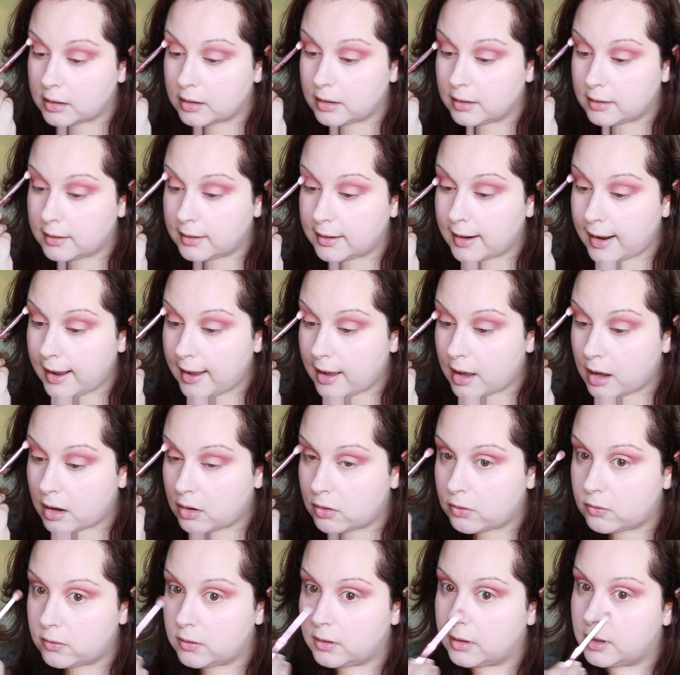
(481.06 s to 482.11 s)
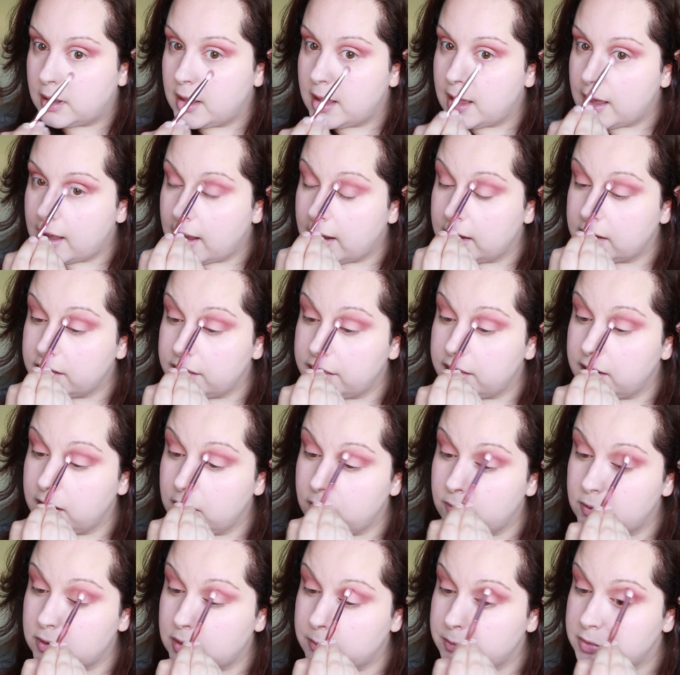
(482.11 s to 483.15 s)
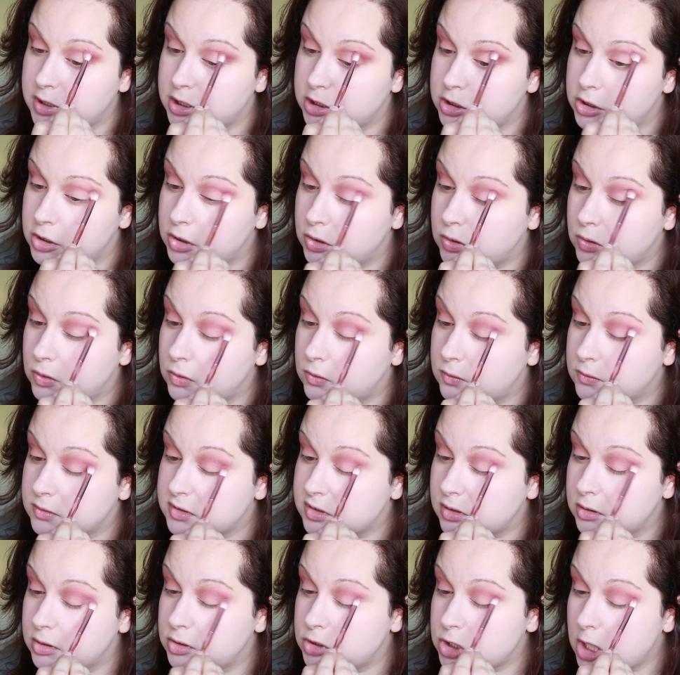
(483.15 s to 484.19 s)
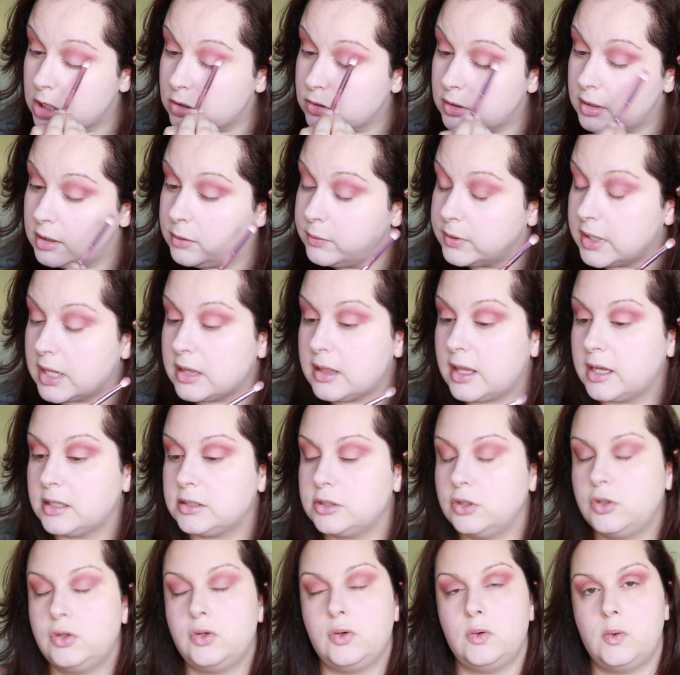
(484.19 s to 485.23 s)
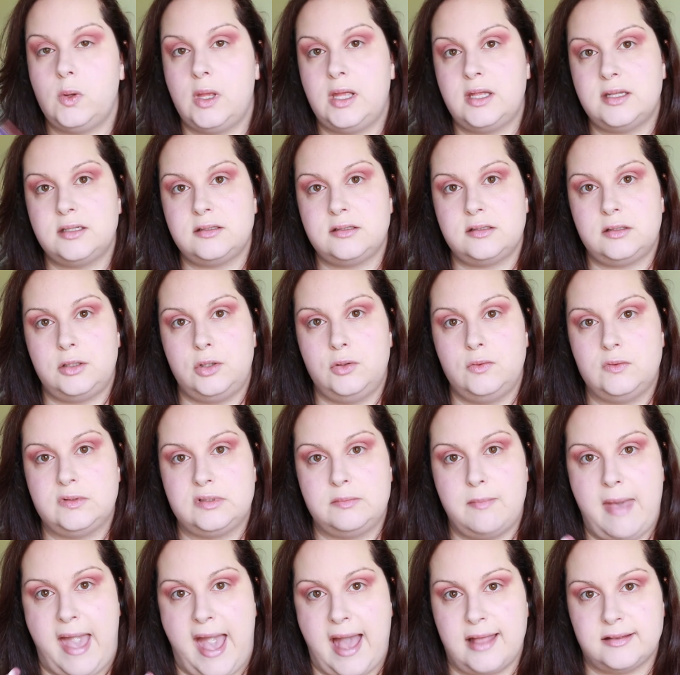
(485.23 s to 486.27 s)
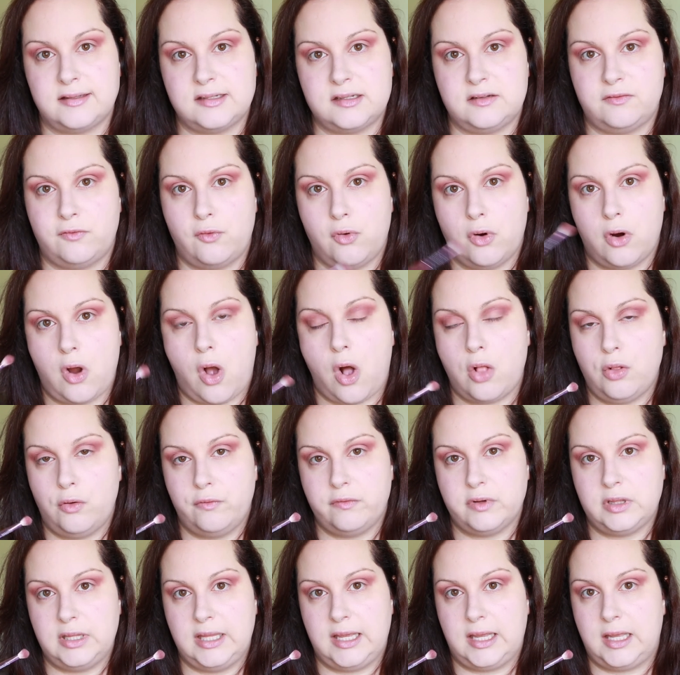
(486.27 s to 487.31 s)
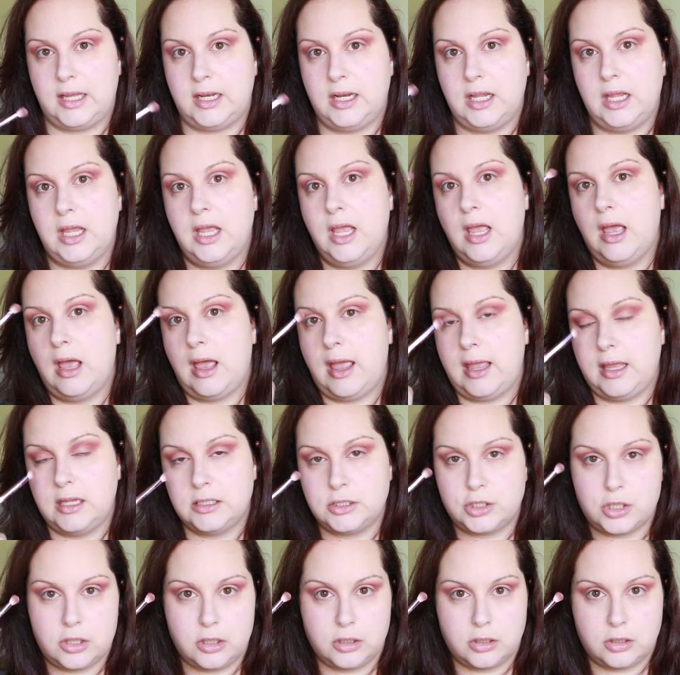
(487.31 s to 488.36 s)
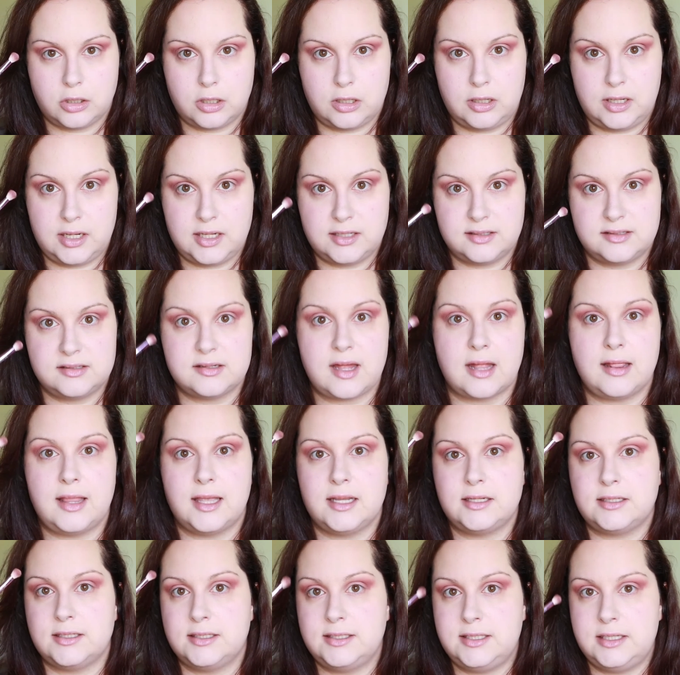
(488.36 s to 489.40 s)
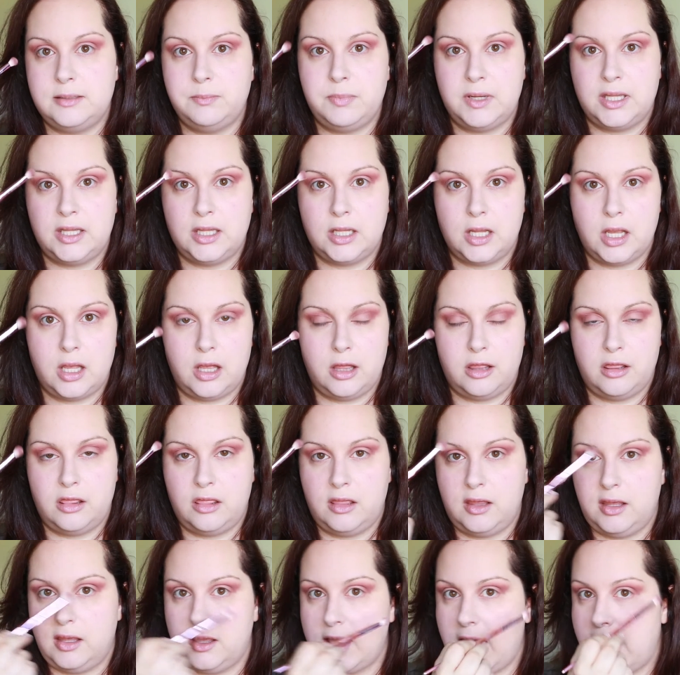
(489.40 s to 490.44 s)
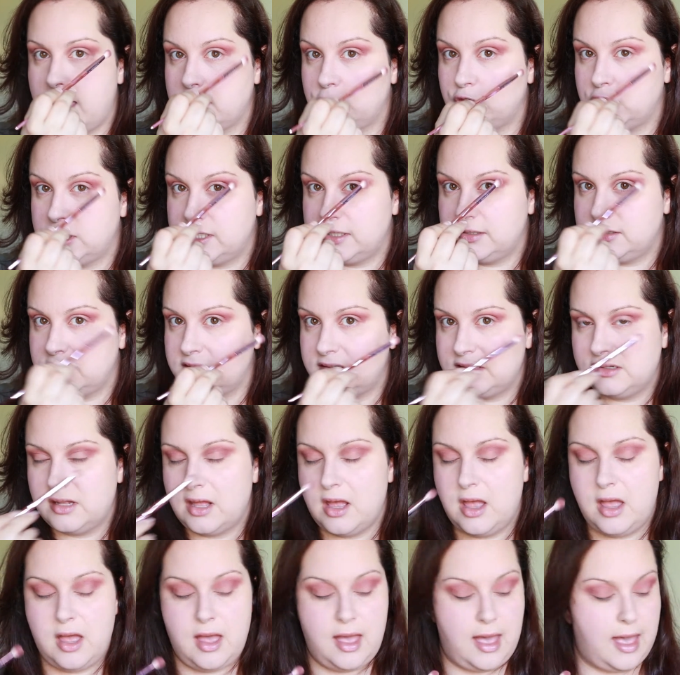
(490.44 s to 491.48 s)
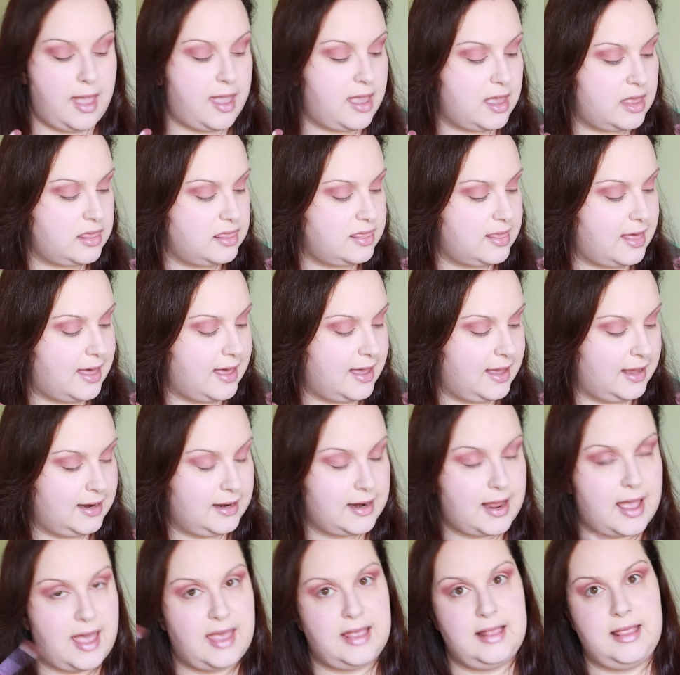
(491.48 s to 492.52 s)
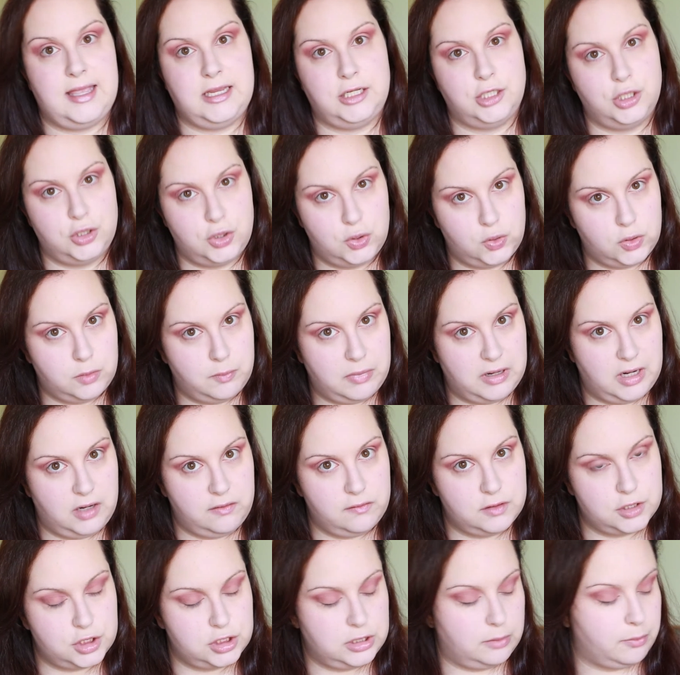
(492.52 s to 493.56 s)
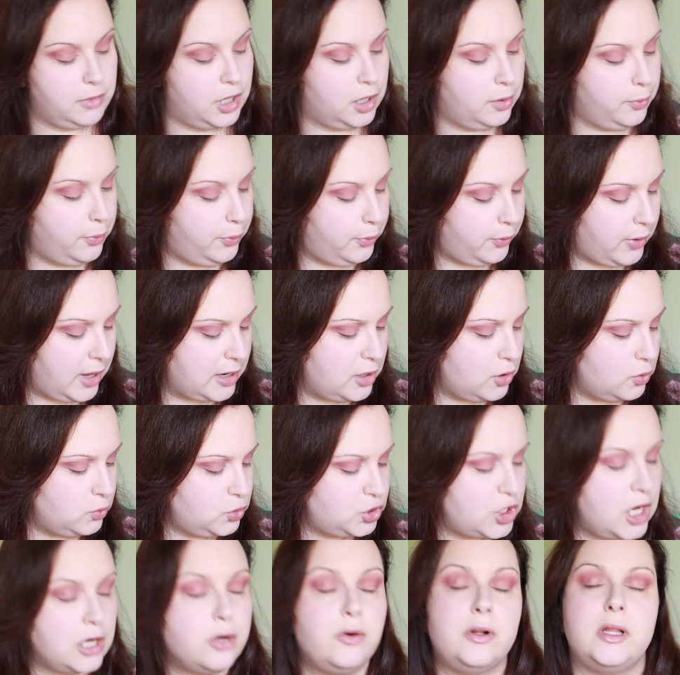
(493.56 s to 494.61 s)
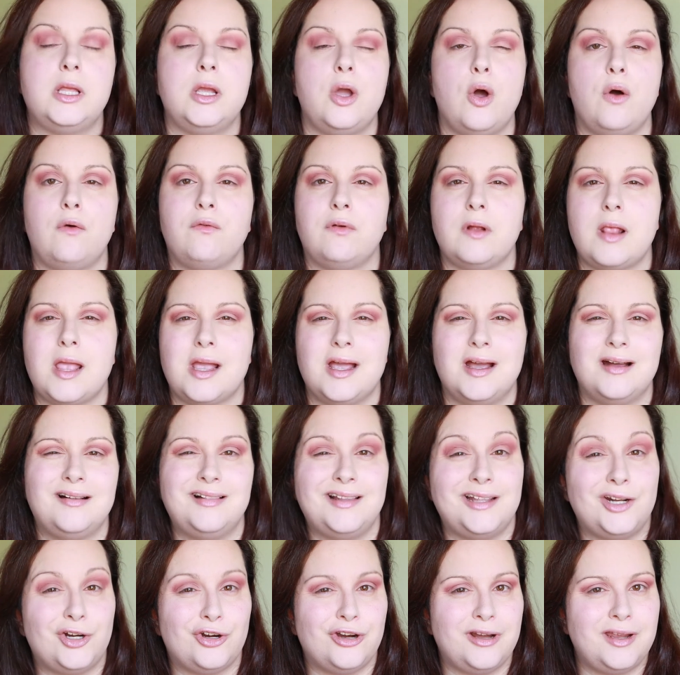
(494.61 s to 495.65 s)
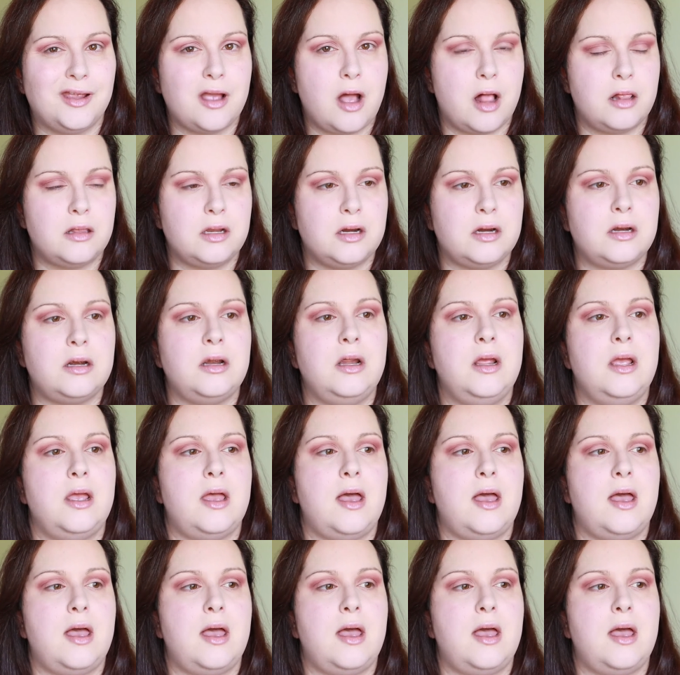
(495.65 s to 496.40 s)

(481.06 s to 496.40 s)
now, I think what I'm going to do, so generally what I like to do is use mattes for all over lid, into the crease. I like to deepen the edges, and then I like to do a bit of a shimmer. I don't generally go for like a glittery color.